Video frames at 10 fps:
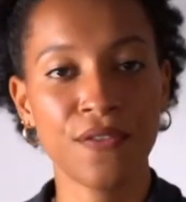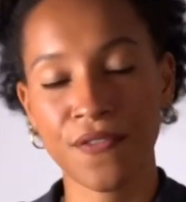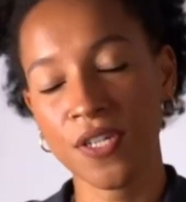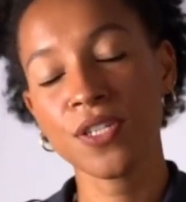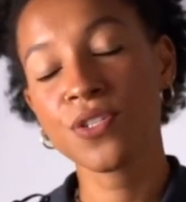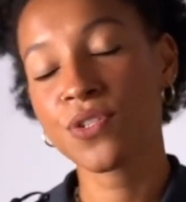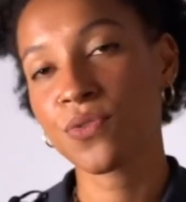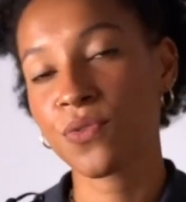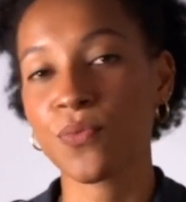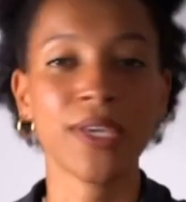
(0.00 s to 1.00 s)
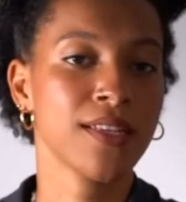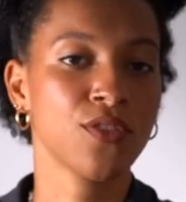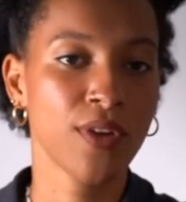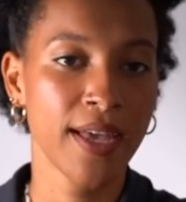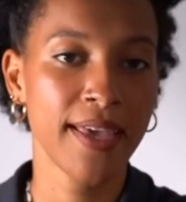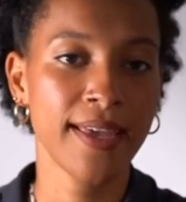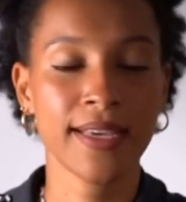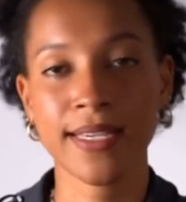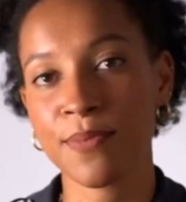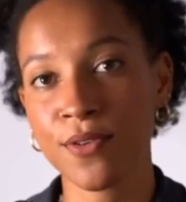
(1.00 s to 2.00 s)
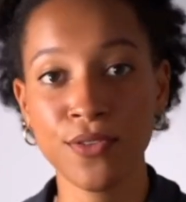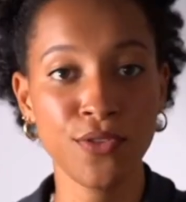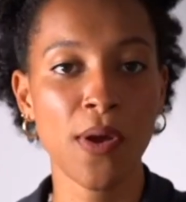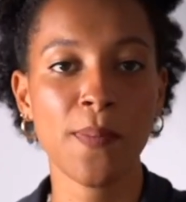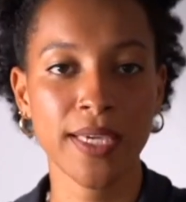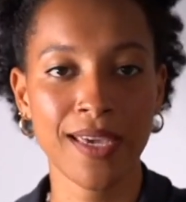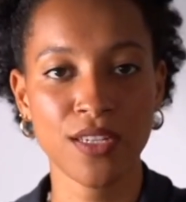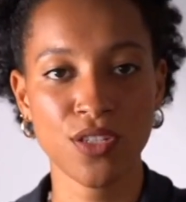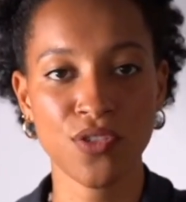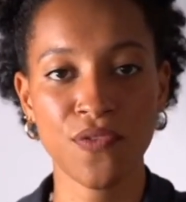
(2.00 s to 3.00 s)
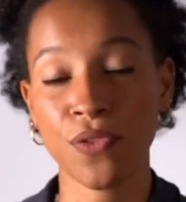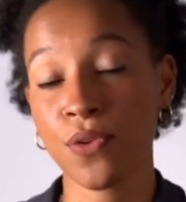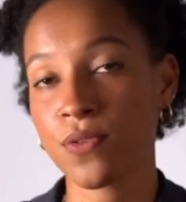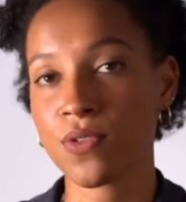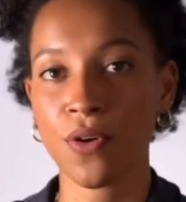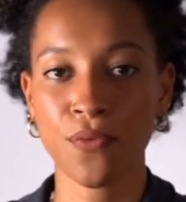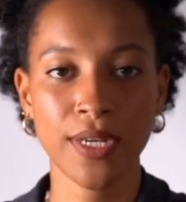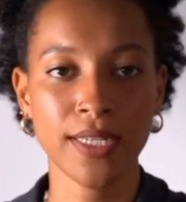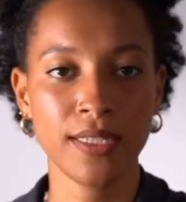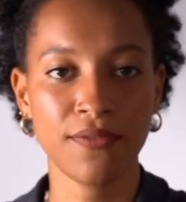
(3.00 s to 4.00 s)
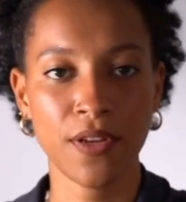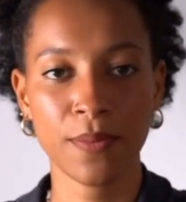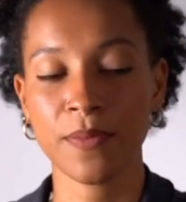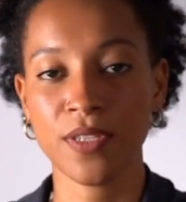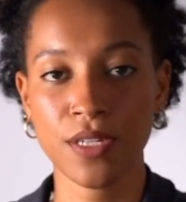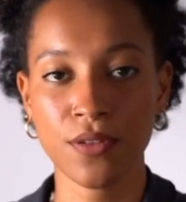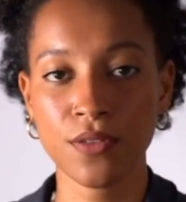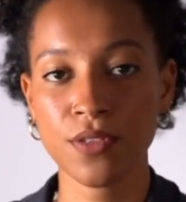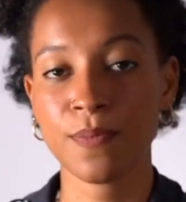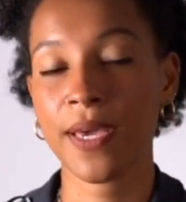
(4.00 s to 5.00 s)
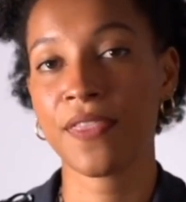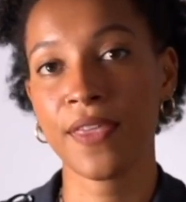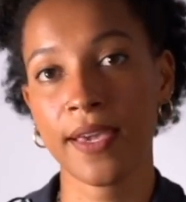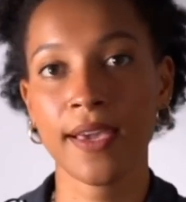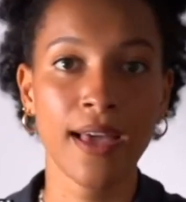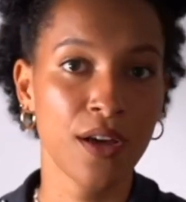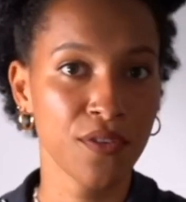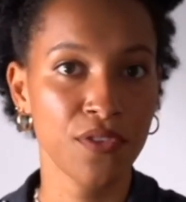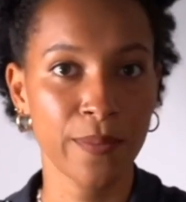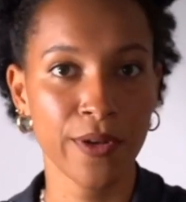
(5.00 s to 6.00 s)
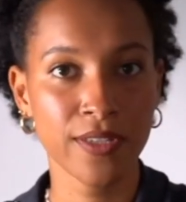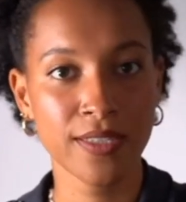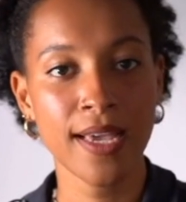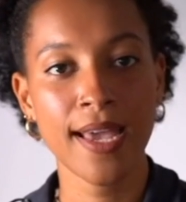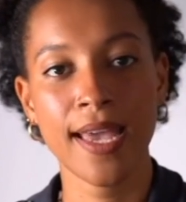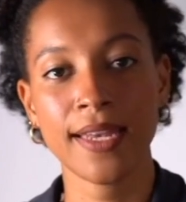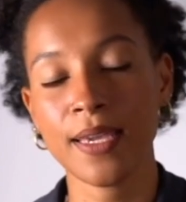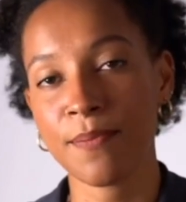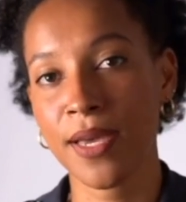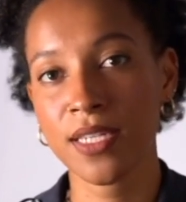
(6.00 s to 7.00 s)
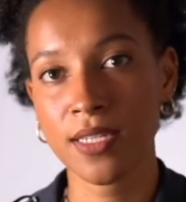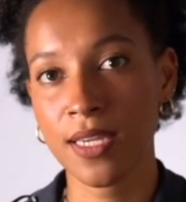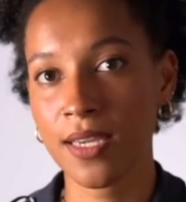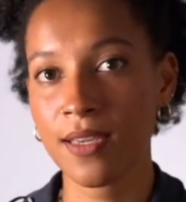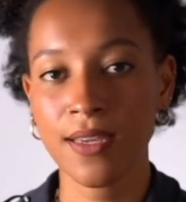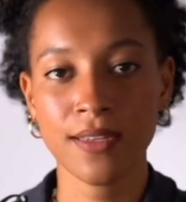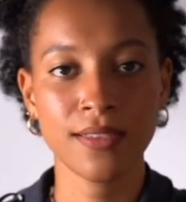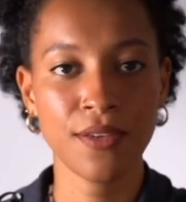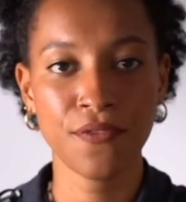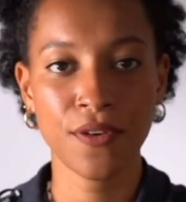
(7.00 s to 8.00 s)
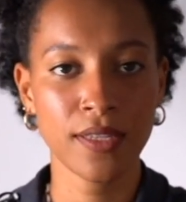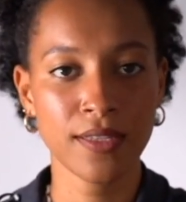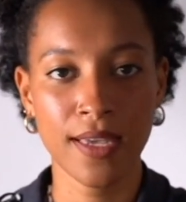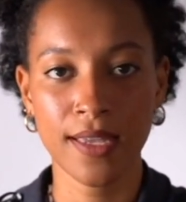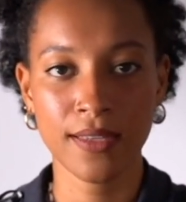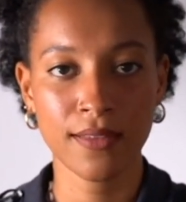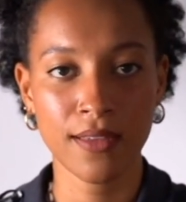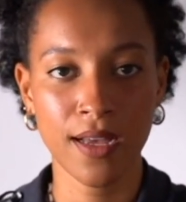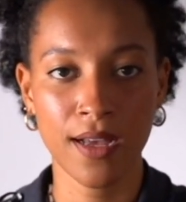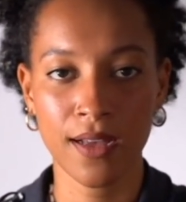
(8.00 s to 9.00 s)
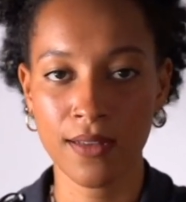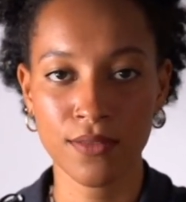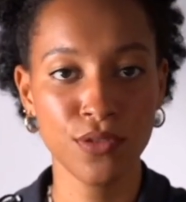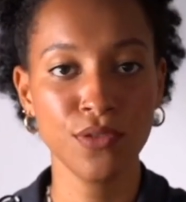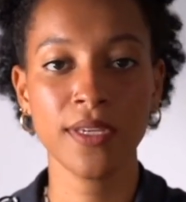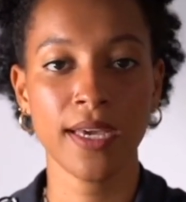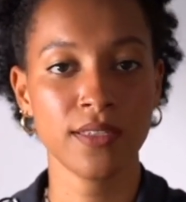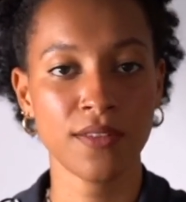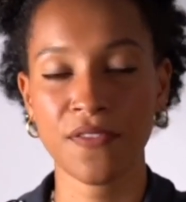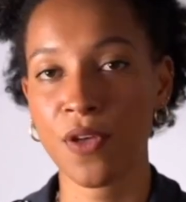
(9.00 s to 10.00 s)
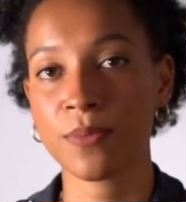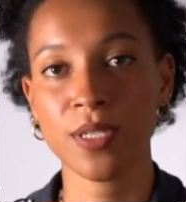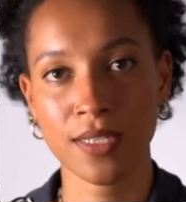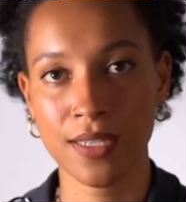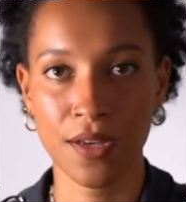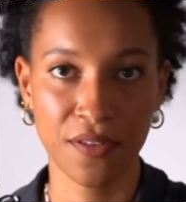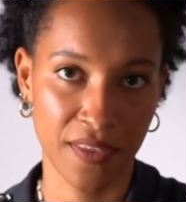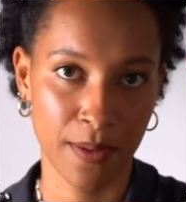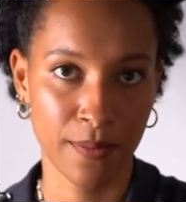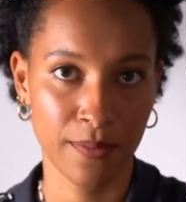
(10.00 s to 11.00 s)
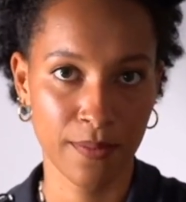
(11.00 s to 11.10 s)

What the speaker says: First, we can try and explore new applications for those already developed materials by thinking out of the box and imagining different and new kinds of objects out of them.